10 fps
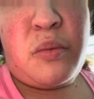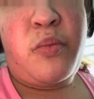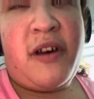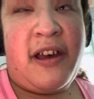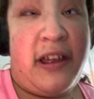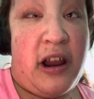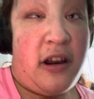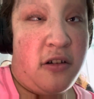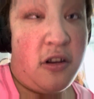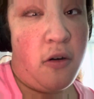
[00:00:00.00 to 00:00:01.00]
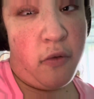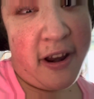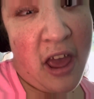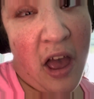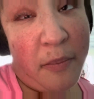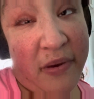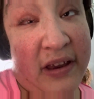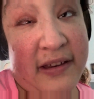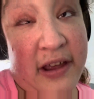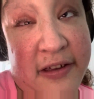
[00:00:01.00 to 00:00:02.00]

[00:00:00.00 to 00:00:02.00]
But I don't know what happened.